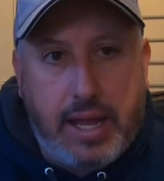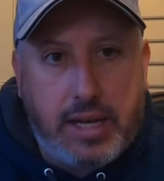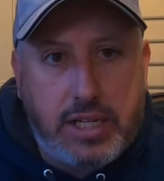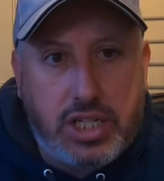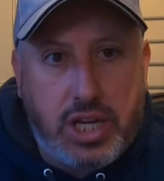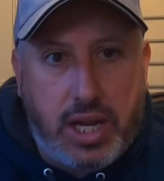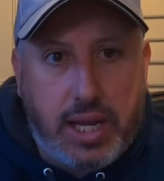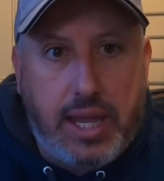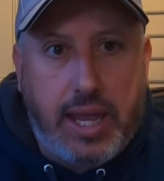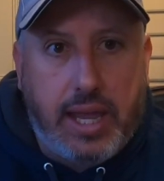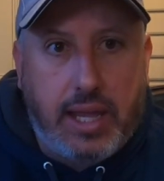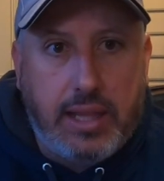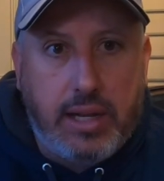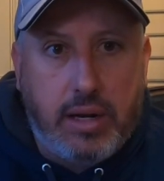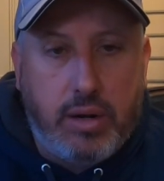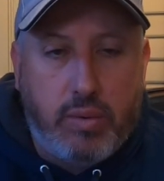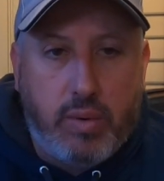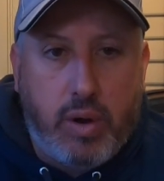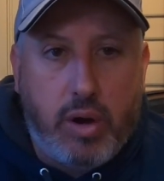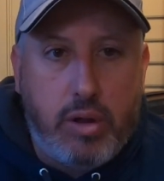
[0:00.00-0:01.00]
check out
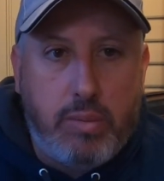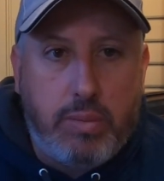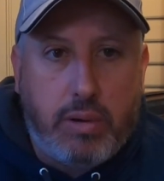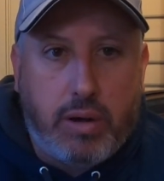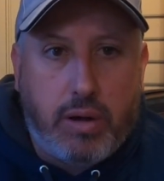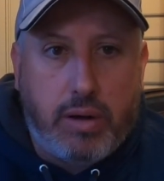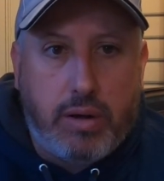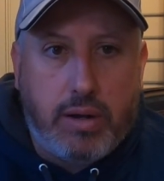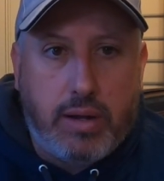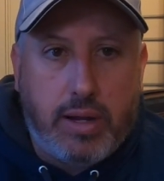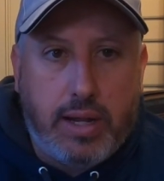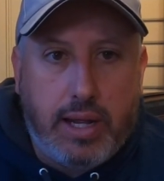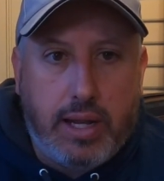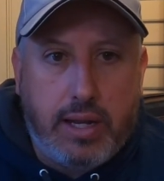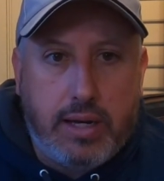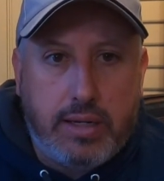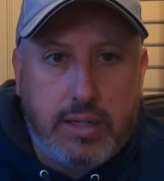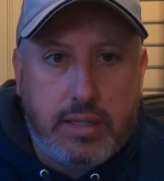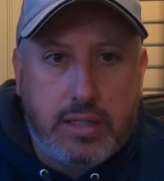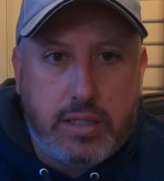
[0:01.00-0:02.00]
Little Robot
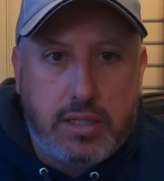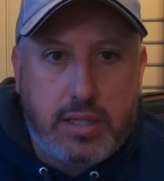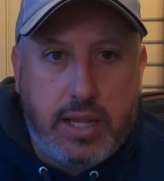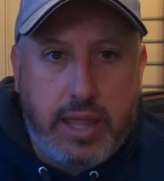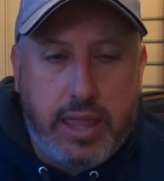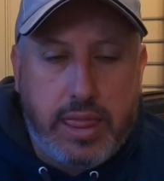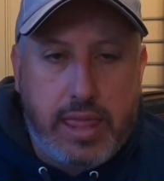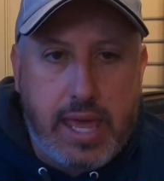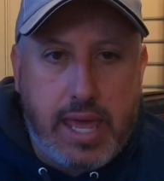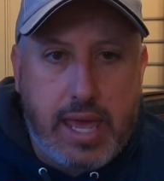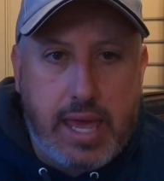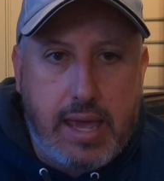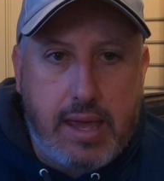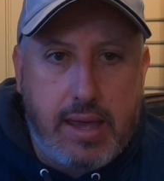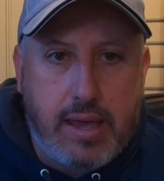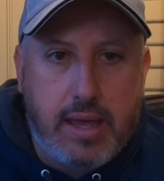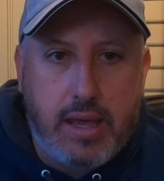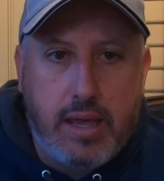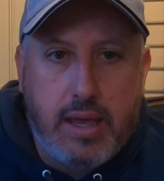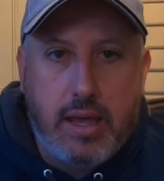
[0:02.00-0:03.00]
and
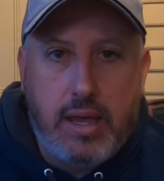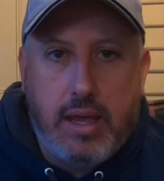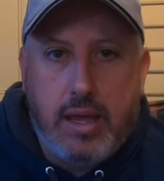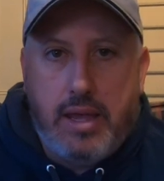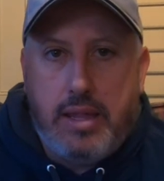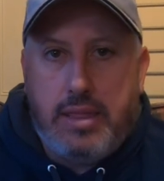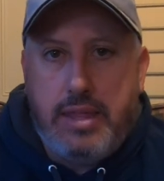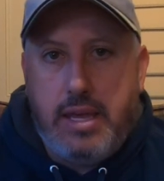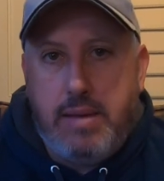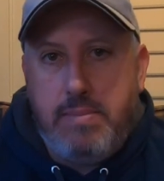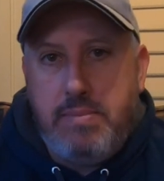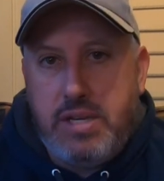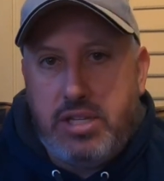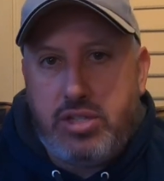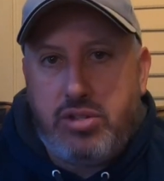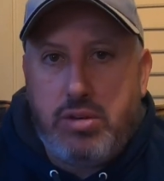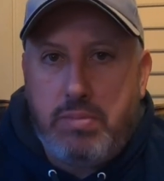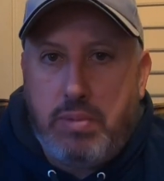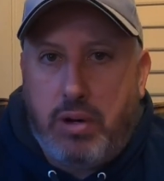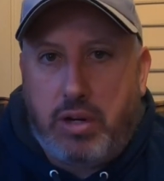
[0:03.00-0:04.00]
their
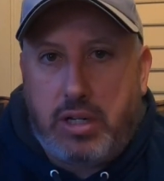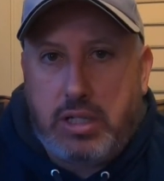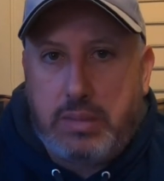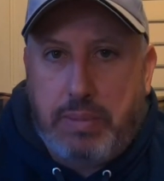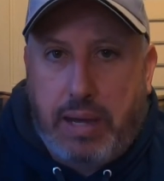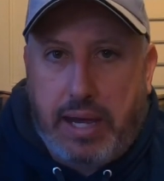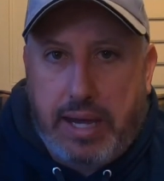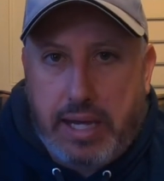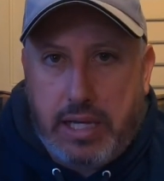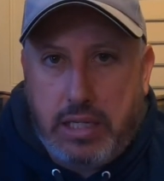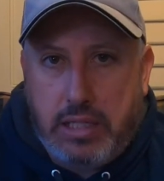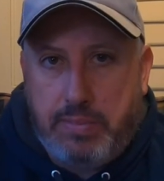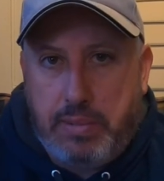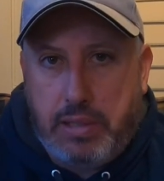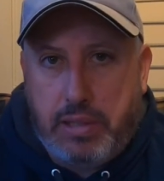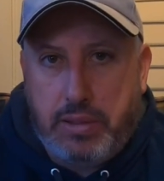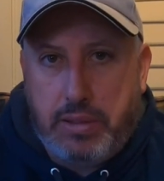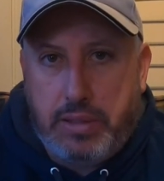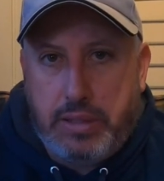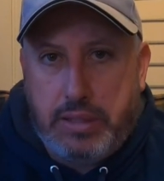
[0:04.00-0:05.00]
mystery box page,
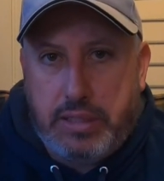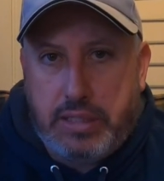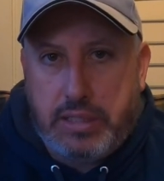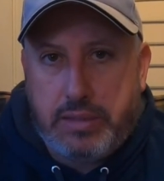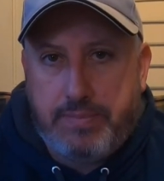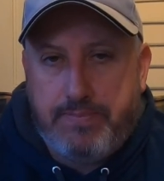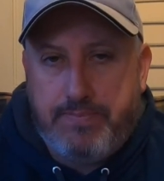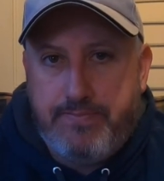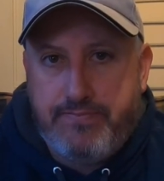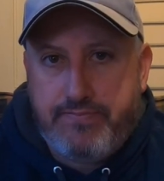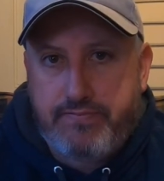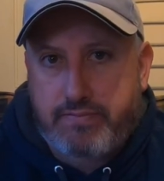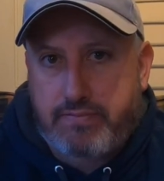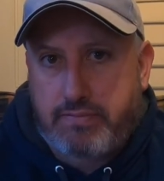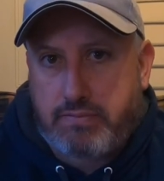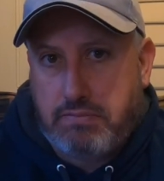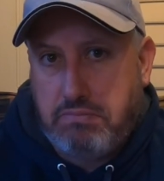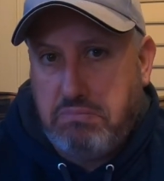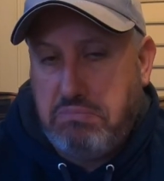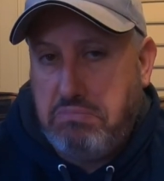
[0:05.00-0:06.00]
because
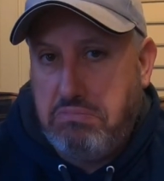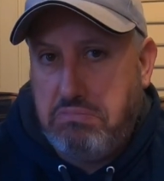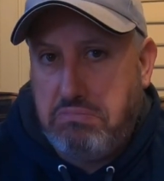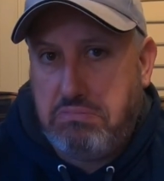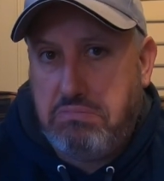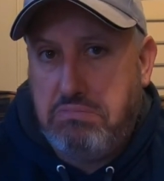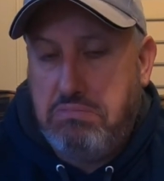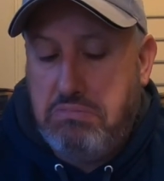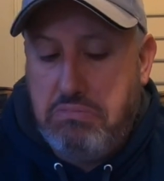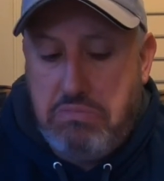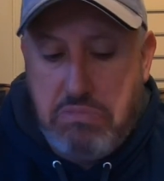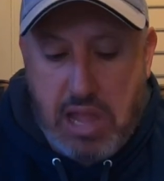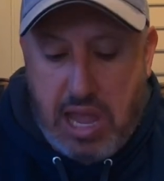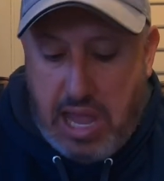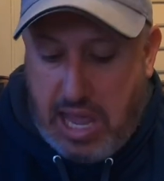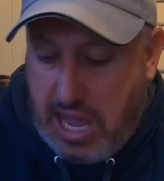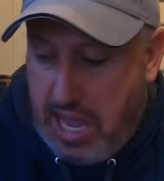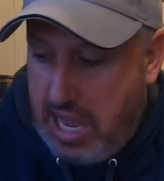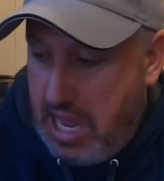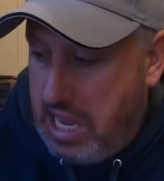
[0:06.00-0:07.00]

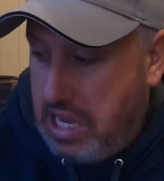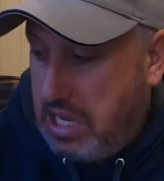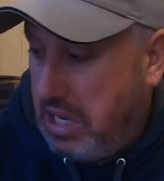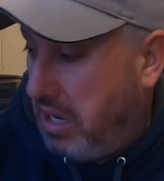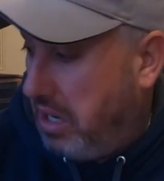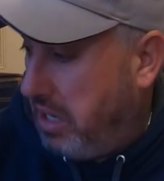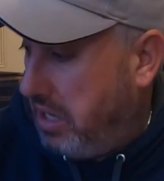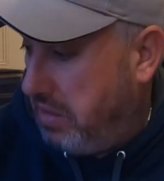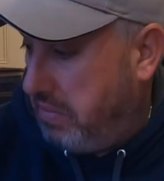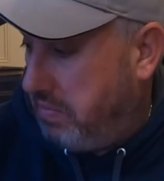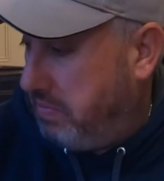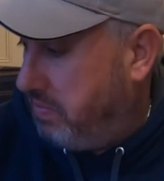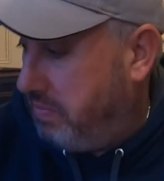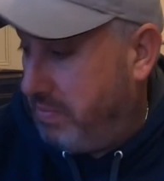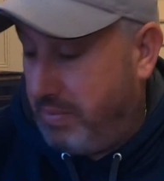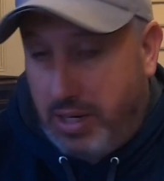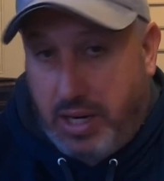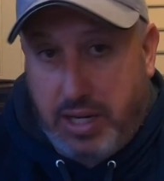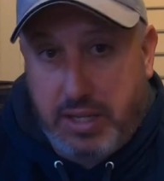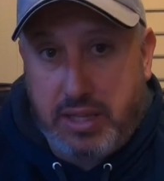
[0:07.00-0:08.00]
hey, I
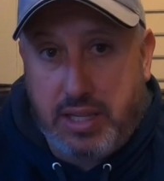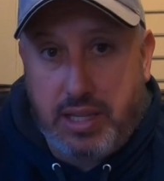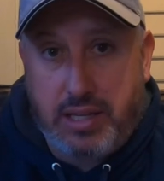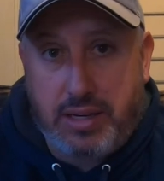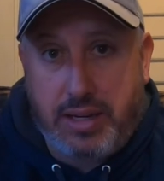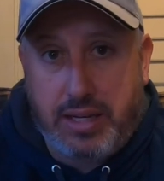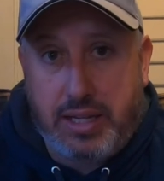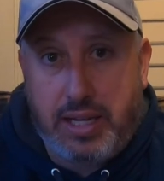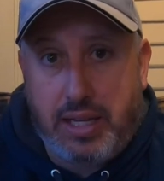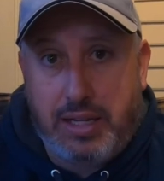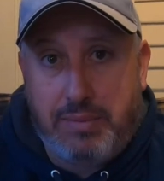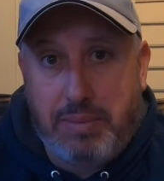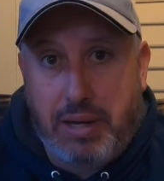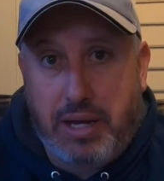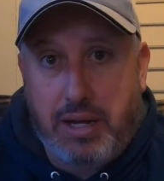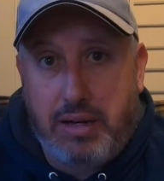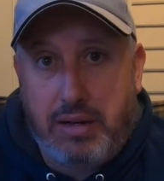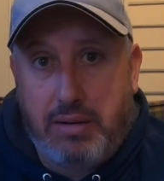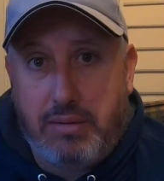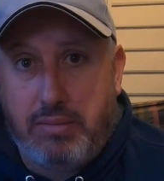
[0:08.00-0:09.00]
think I kick
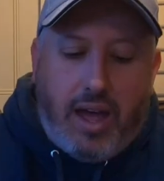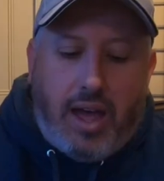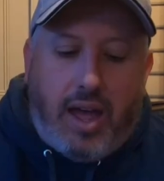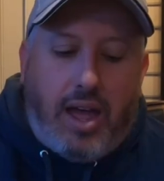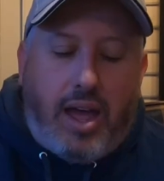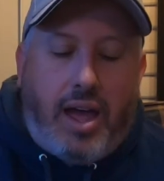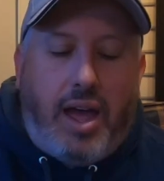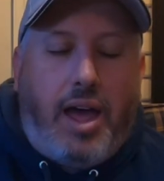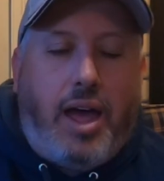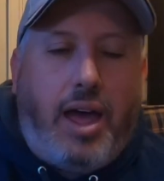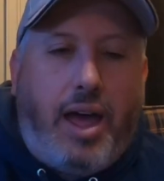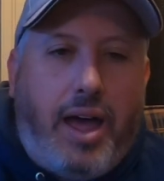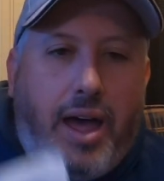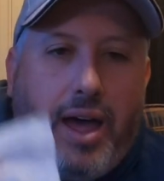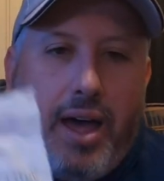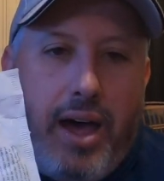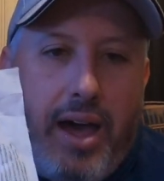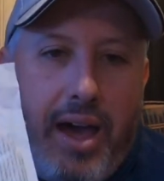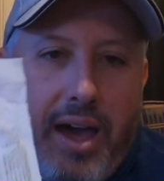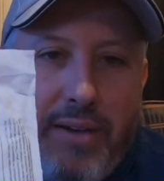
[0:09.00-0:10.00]
butt.
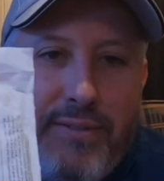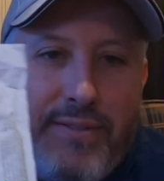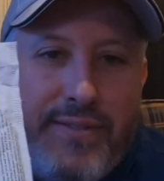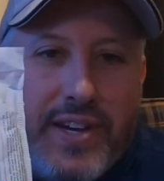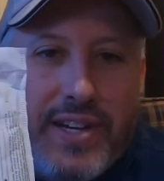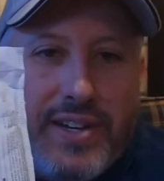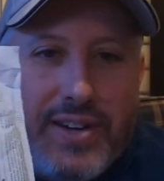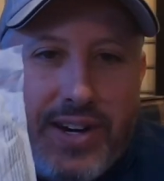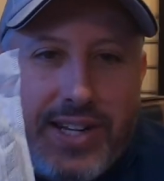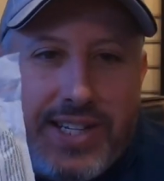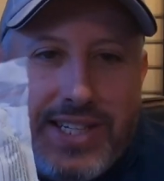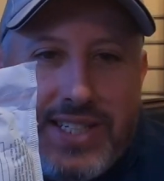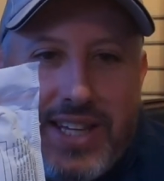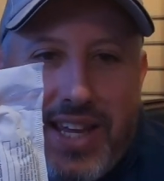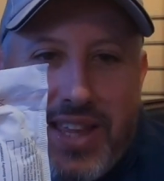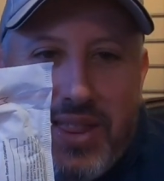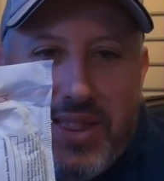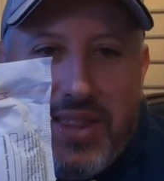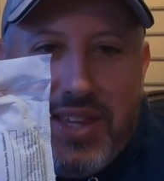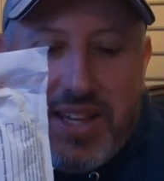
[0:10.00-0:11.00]
I forgot
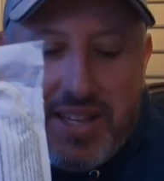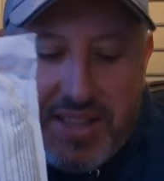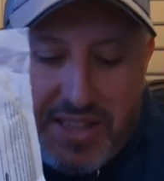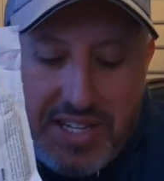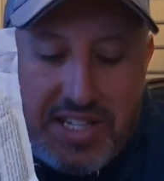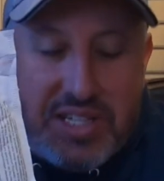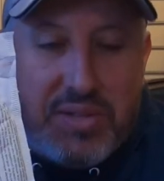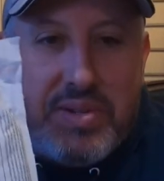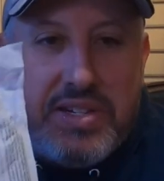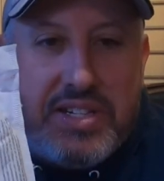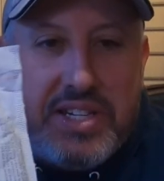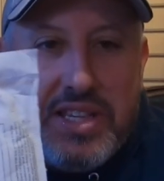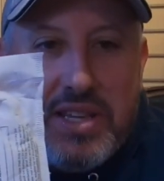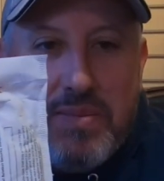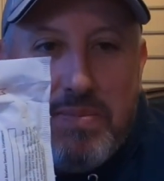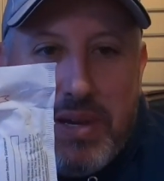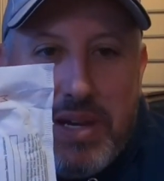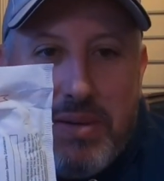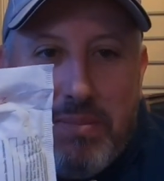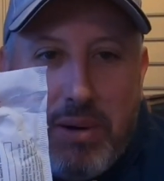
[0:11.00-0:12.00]
something. This was in the
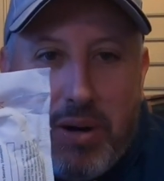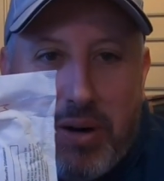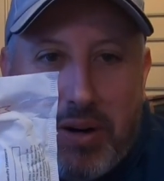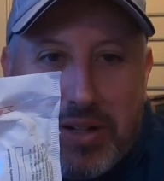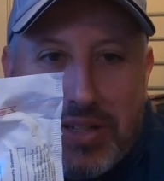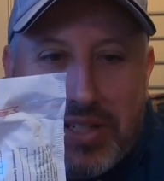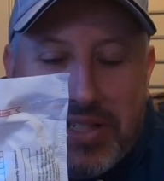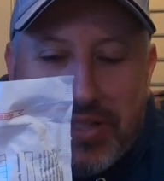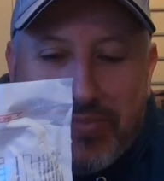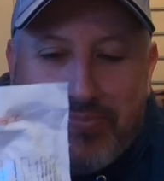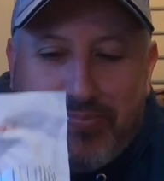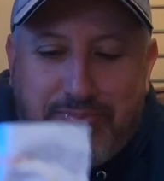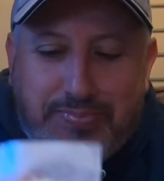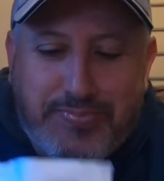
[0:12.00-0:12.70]
big box.